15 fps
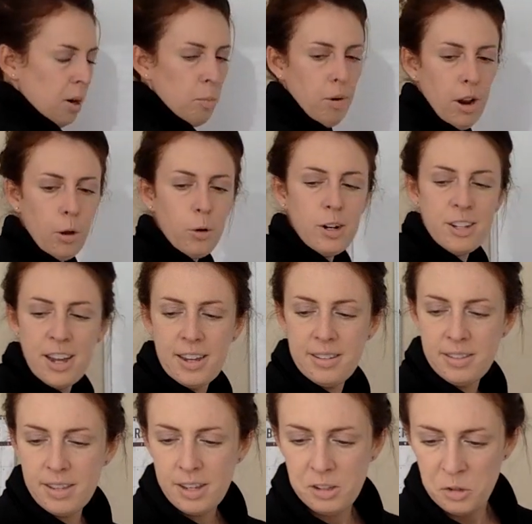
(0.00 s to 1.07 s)
prioritize
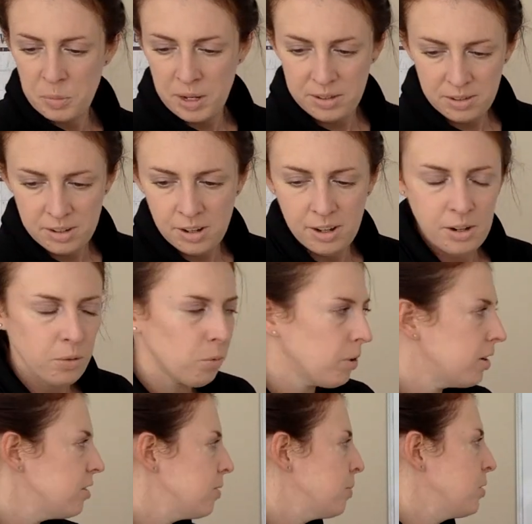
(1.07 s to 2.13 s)
things based on
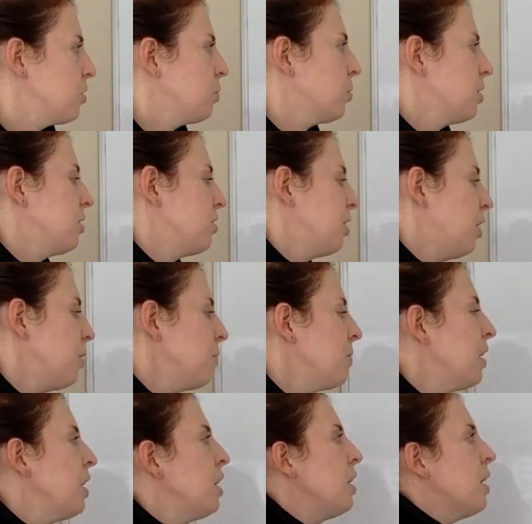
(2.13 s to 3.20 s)
what is most important to know.
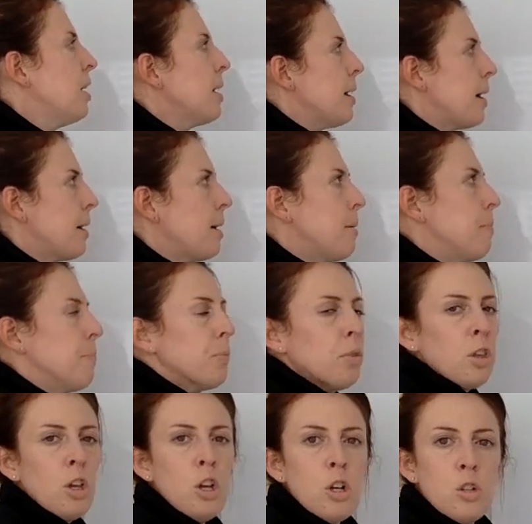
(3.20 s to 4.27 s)

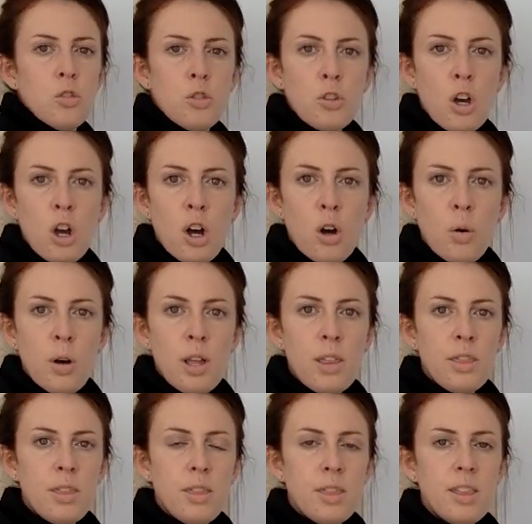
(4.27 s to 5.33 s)
So
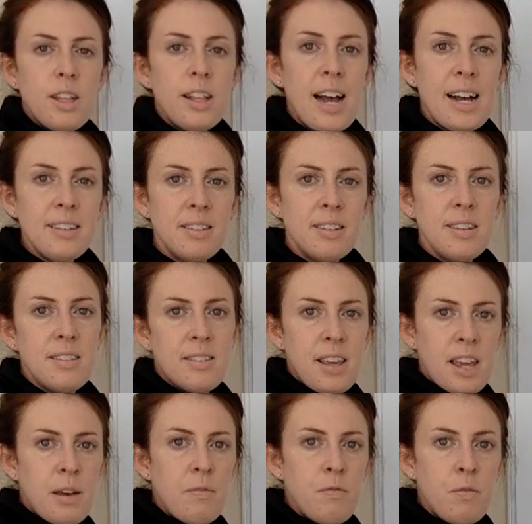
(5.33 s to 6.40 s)
the last
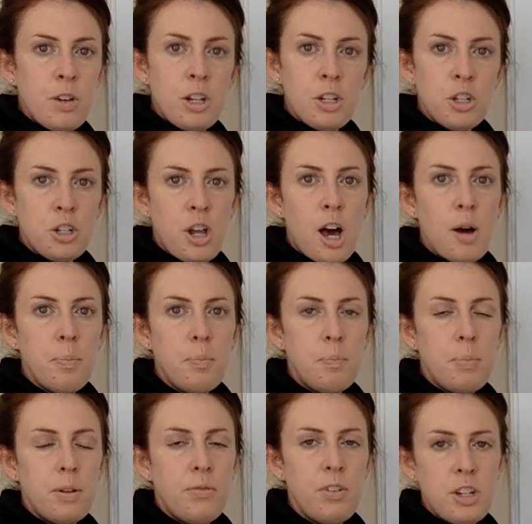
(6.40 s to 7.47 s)
exam finished up
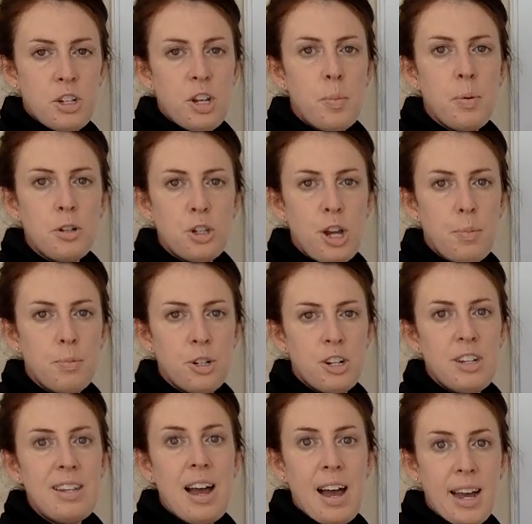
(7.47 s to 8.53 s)
on
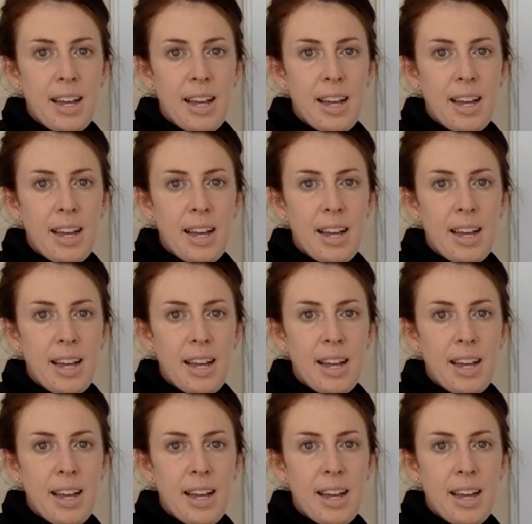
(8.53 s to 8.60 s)
chapter 9.